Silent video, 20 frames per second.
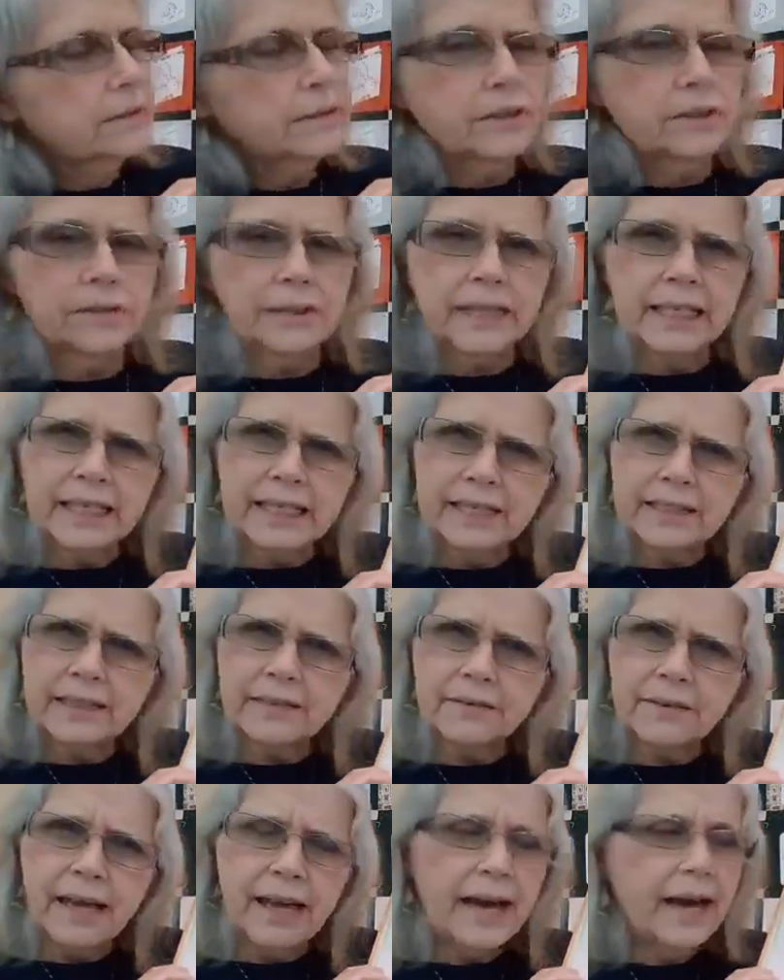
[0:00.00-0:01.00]
Do you think
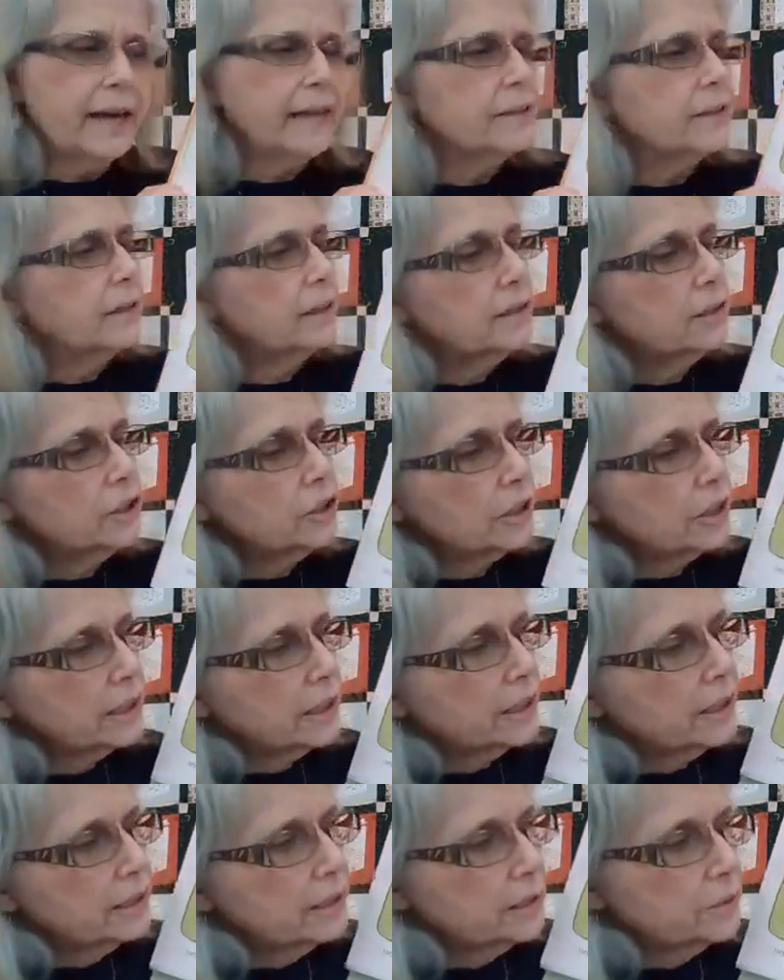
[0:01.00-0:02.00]
it's a hat? And
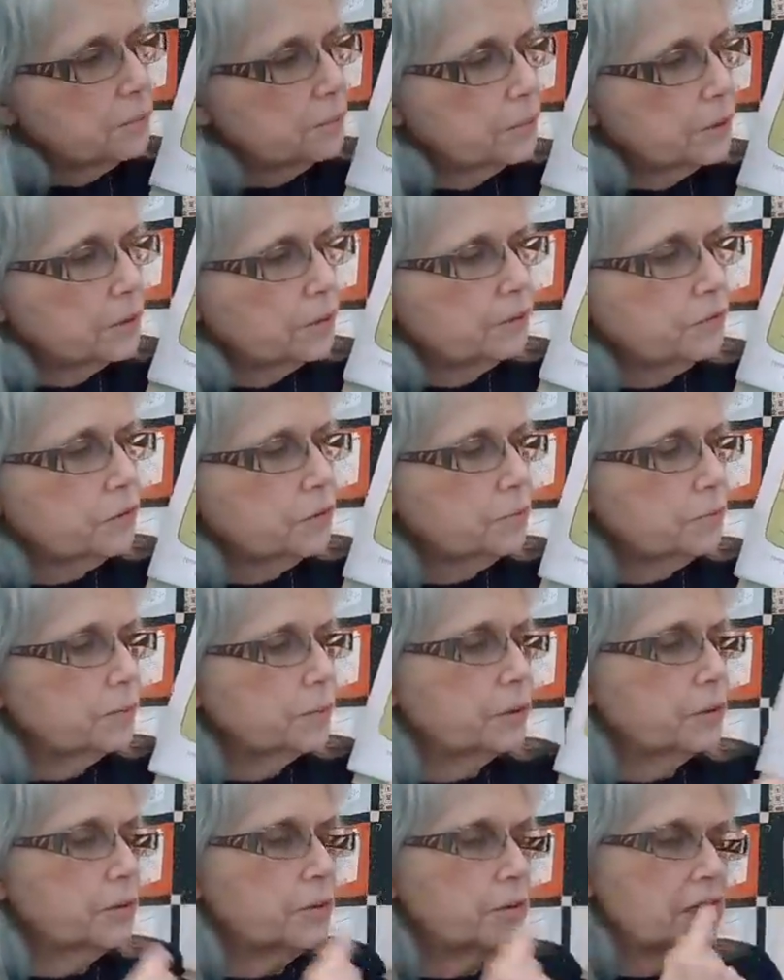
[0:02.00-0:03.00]
look, it's a beautiful
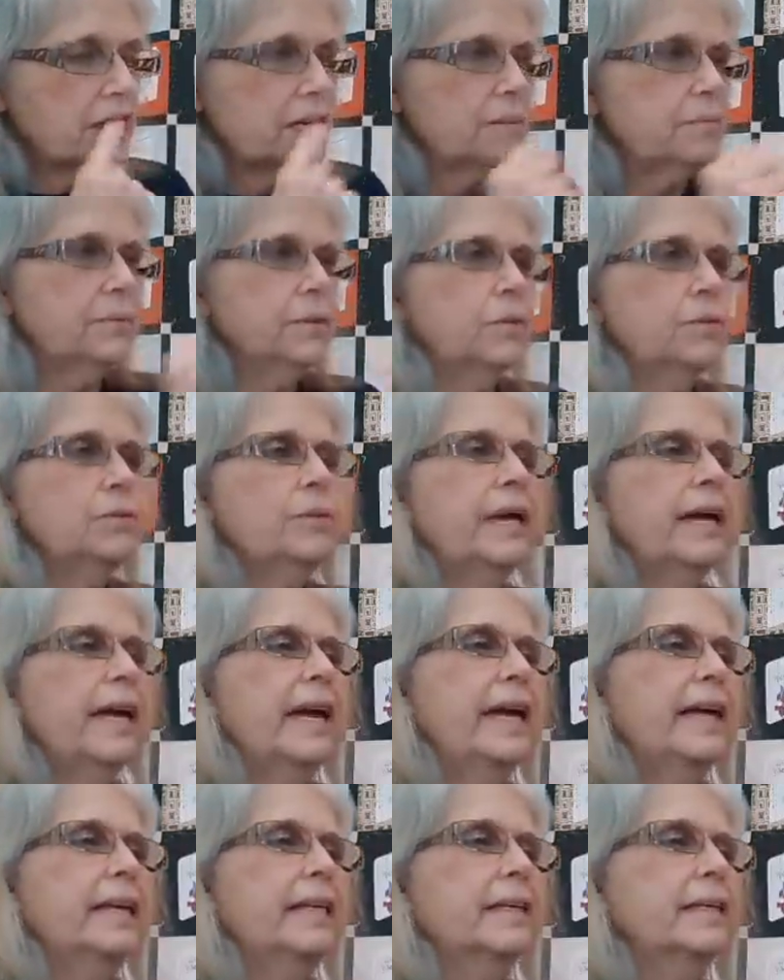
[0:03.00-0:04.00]
blue
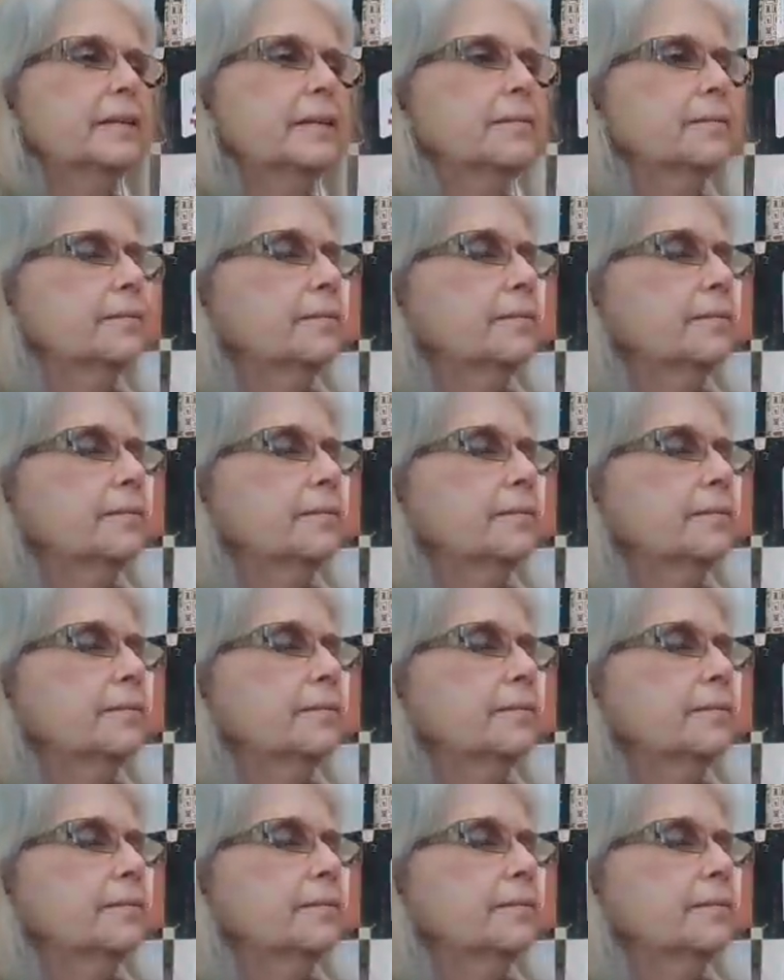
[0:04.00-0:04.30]
egg.